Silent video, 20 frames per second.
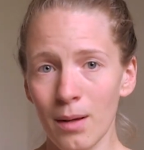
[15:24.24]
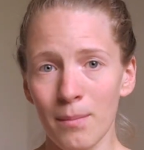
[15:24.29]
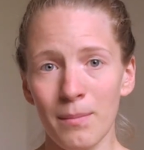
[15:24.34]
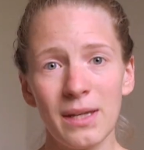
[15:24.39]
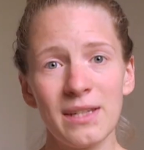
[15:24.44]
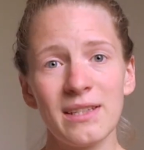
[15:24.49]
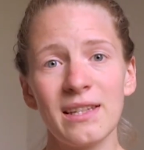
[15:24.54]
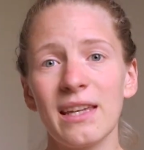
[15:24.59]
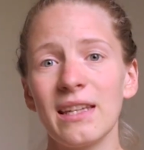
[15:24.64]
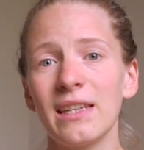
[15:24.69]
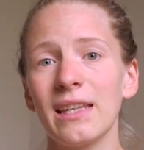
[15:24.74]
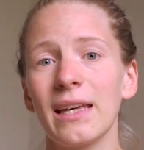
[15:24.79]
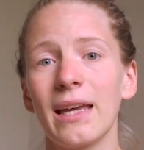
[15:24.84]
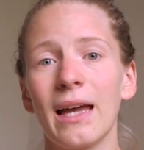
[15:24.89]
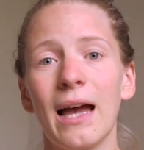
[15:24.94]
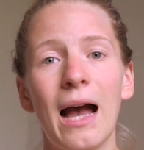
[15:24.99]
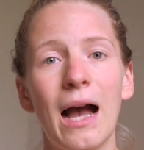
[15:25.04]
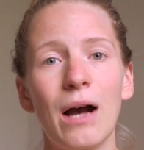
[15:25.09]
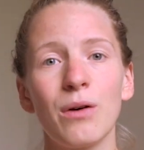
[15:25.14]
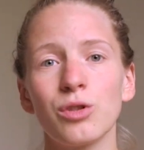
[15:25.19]
maintaining a
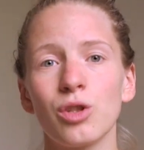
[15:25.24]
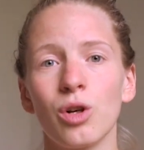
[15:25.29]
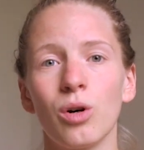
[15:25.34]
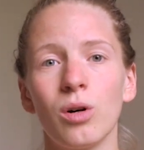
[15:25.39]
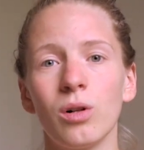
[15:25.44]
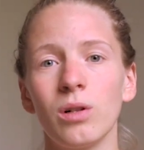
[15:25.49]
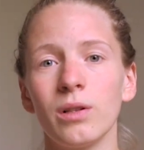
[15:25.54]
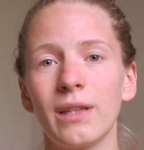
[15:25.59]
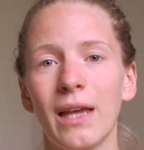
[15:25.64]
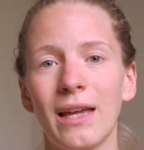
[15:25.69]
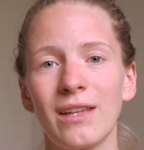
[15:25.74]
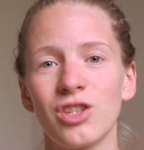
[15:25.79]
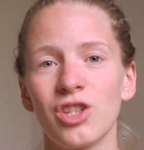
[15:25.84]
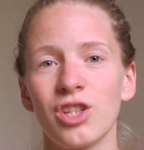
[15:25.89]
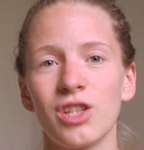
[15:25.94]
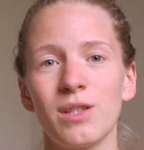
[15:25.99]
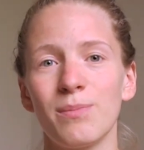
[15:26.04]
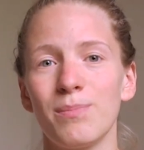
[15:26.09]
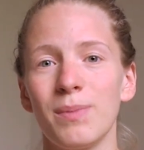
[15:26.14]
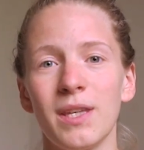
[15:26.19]
household, and
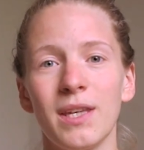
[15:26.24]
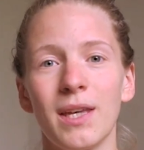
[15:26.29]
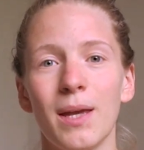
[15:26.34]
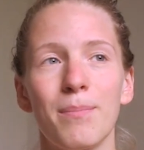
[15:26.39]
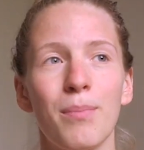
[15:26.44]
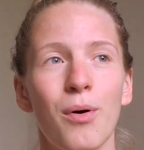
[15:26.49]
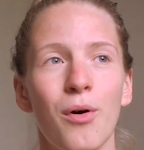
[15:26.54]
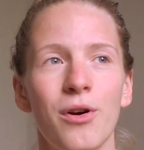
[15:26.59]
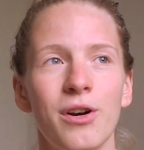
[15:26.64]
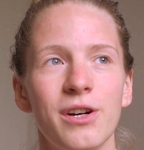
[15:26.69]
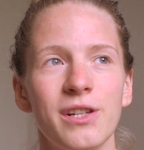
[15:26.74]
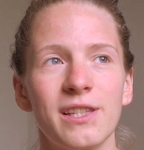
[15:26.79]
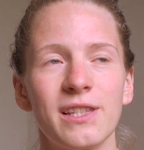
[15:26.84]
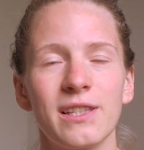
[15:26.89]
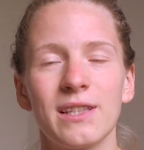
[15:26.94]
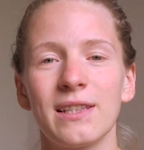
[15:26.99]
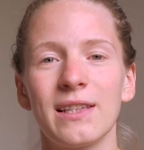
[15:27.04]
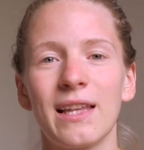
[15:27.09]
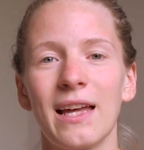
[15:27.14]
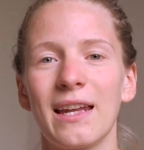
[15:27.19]
just being a
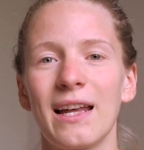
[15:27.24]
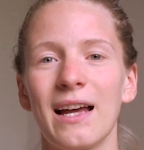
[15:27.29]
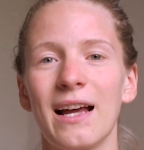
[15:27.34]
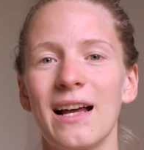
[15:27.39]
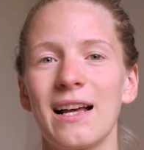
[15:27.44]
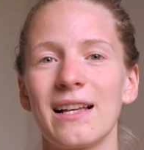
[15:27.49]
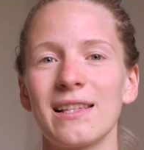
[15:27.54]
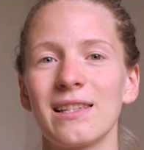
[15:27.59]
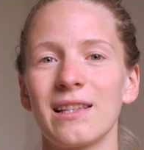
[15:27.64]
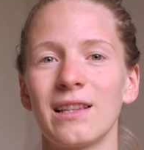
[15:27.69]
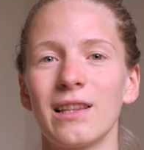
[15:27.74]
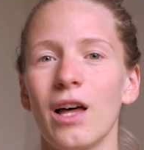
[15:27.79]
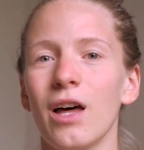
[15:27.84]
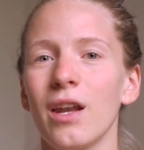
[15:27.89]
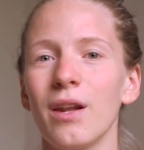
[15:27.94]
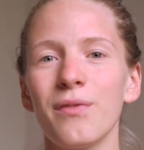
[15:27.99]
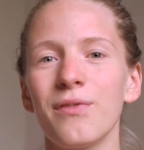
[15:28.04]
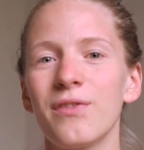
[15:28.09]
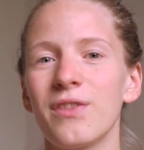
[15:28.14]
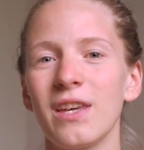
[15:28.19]
person that has a
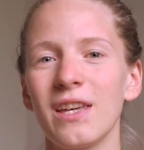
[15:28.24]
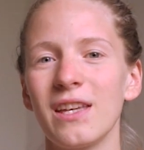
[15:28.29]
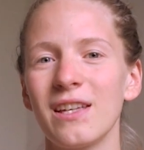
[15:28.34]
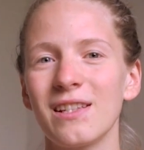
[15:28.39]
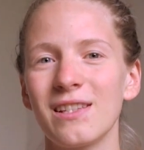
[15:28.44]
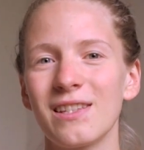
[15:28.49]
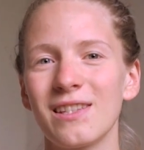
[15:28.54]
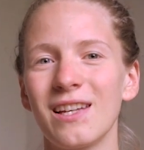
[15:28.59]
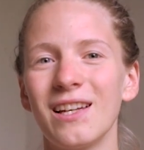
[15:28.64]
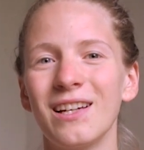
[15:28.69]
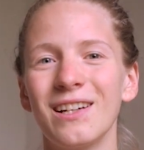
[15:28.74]
lot of things